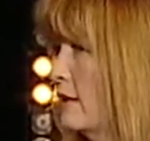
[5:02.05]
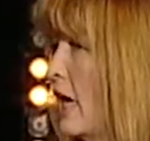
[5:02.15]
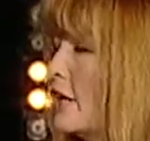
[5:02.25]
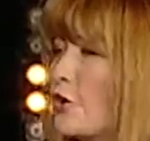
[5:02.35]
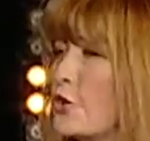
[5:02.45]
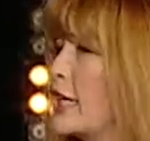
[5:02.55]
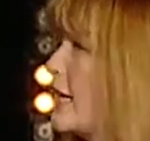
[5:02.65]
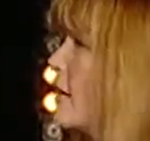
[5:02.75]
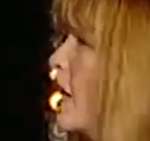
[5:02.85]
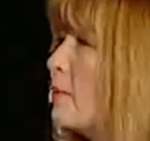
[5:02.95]
I don't
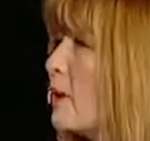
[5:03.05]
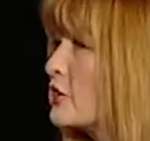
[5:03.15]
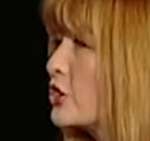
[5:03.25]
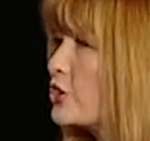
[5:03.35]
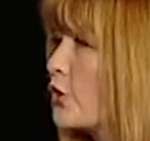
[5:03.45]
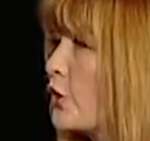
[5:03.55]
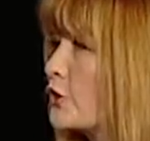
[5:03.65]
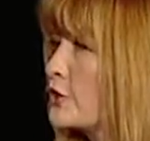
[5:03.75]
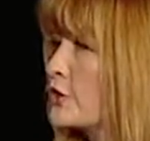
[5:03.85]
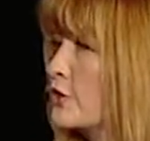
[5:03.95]
care how much it
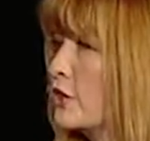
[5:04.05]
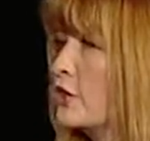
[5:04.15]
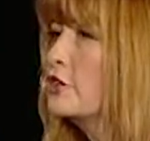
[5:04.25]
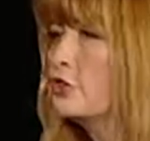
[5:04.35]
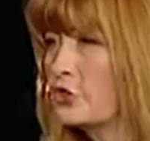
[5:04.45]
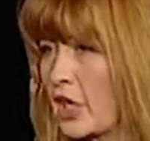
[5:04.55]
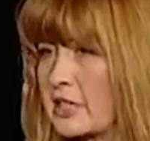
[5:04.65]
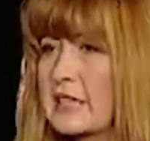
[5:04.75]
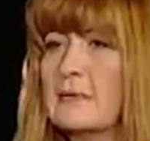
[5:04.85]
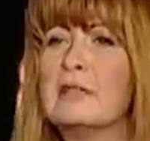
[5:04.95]
costs, You
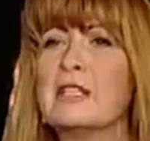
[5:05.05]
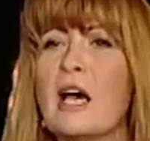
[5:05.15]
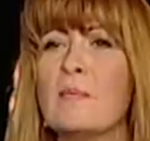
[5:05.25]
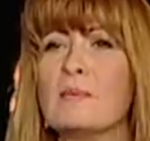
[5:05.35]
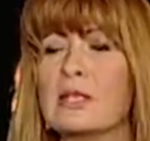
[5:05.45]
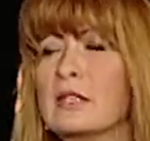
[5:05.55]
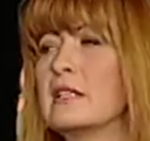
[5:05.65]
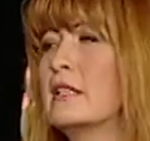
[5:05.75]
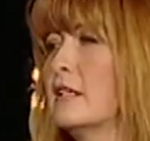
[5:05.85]
just give me the number.